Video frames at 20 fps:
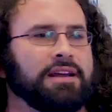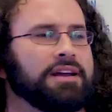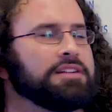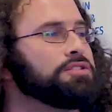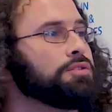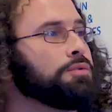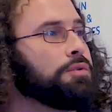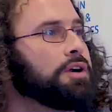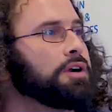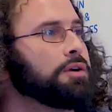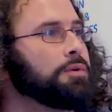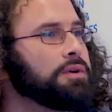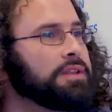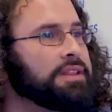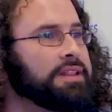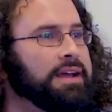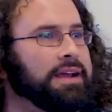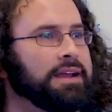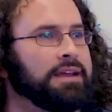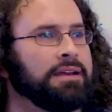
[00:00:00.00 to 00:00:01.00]
and had to work
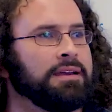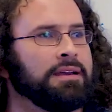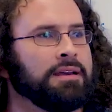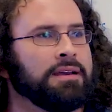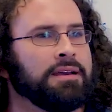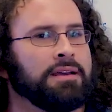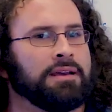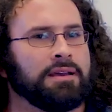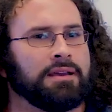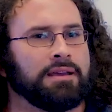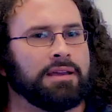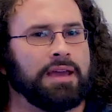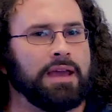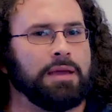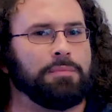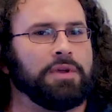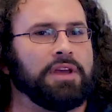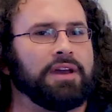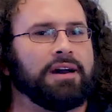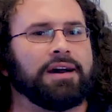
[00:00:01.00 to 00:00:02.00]
with like
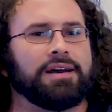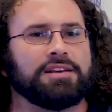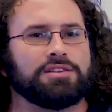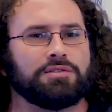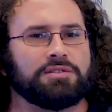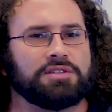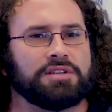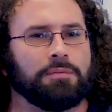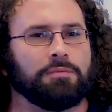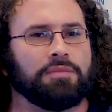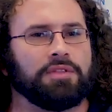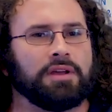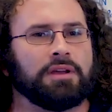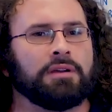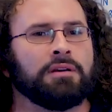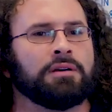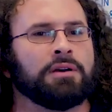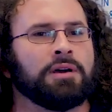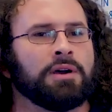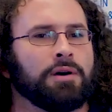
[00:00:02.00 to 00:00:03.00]
KPIs or
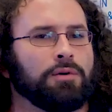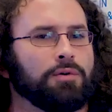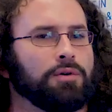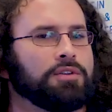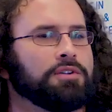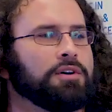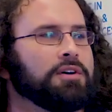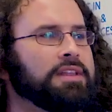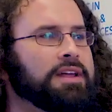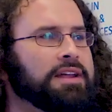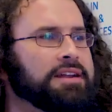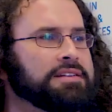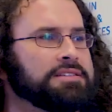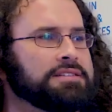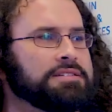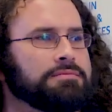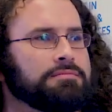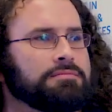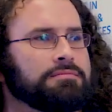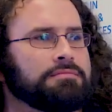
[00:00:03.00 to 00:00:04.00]
something will know
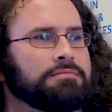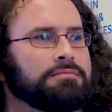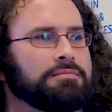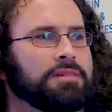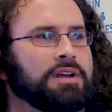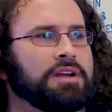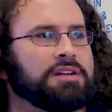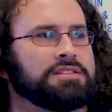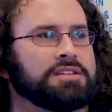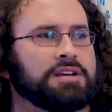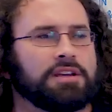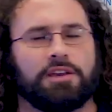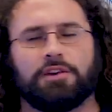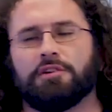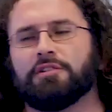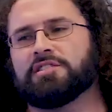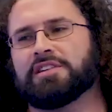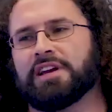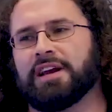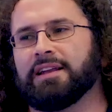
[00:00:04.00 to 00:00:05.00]
that it's a
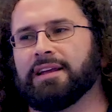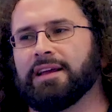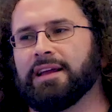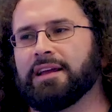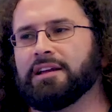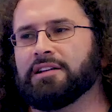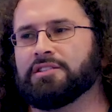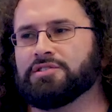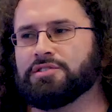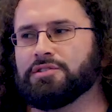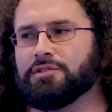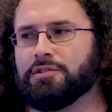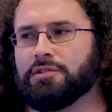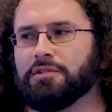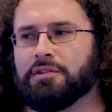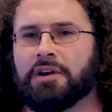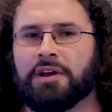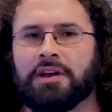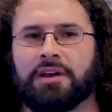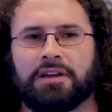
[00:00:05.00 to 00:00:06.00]
huge headache
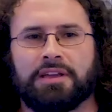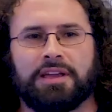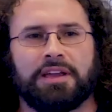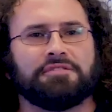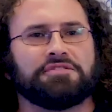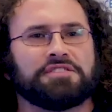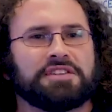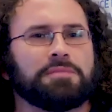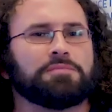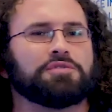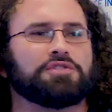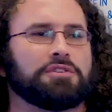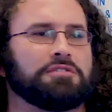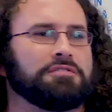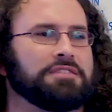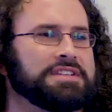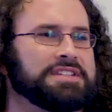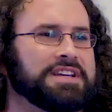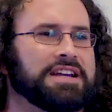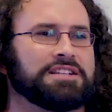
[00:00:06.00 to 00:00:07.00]
to give some
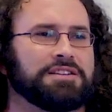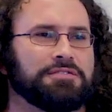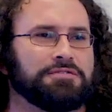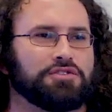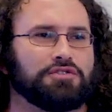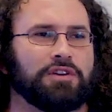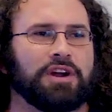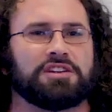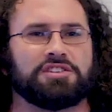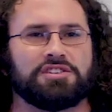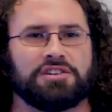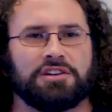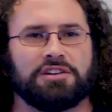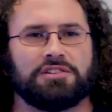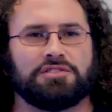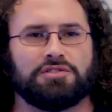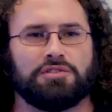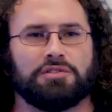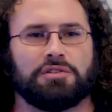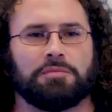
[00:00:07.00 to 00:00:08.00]
sort of incentive
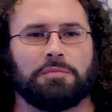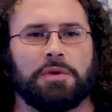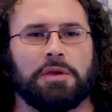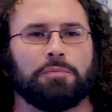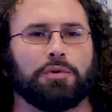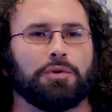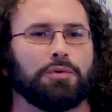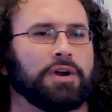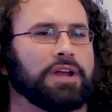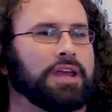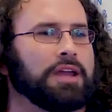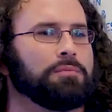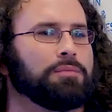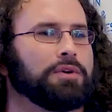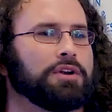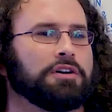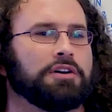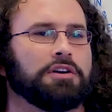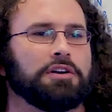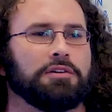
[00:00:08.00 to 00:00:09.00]
structure to the people
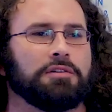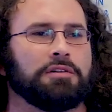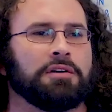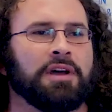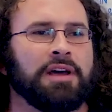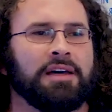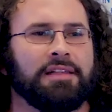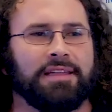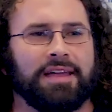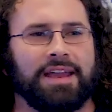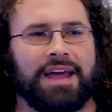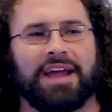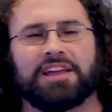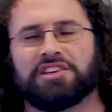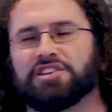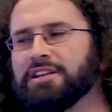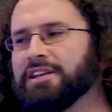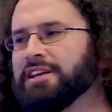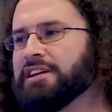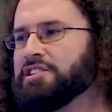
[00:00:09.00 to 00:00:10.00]
working below you that
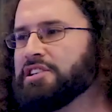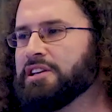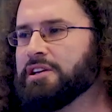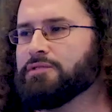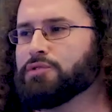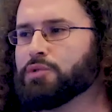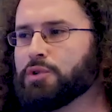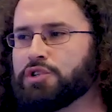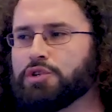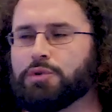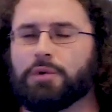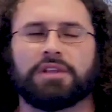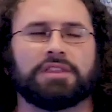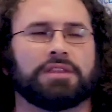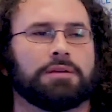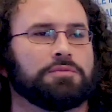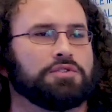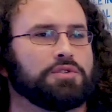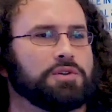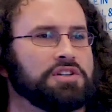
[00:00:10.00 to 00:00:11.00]
actually achieves what you
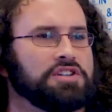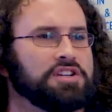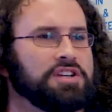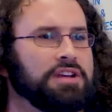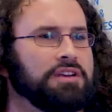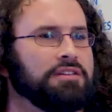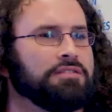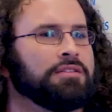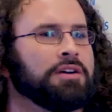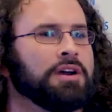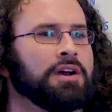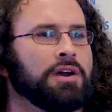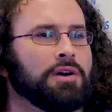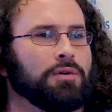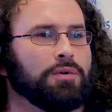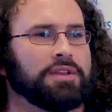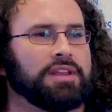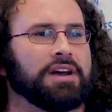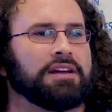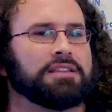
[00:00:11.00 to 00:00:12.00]
want them to achieve
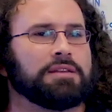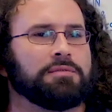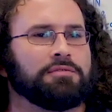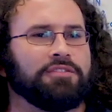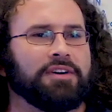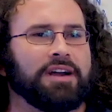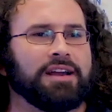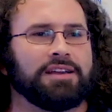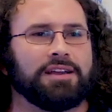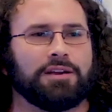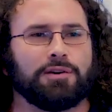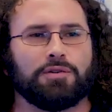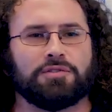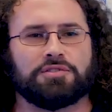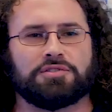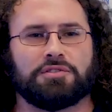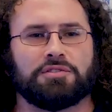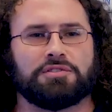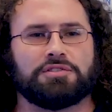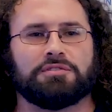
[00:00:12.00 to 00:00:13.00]
without them finding
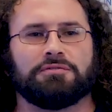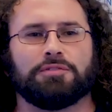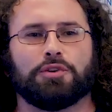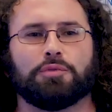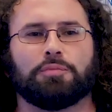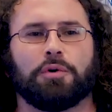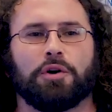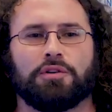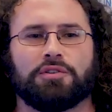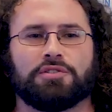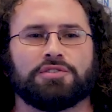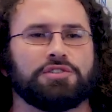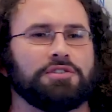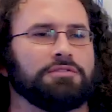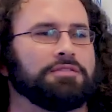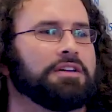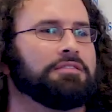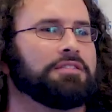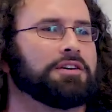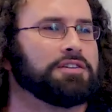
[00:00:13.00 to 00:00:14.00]
all sorts of loopholes
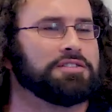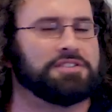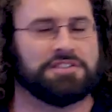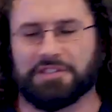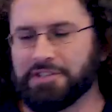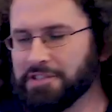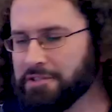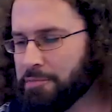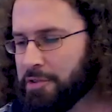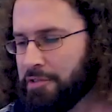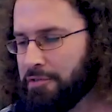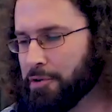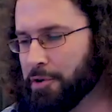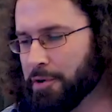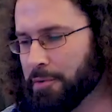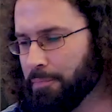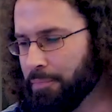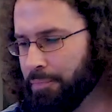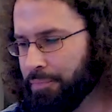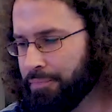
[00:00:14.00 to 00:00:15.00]
you never considered
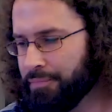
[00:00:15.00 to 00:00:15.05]
before,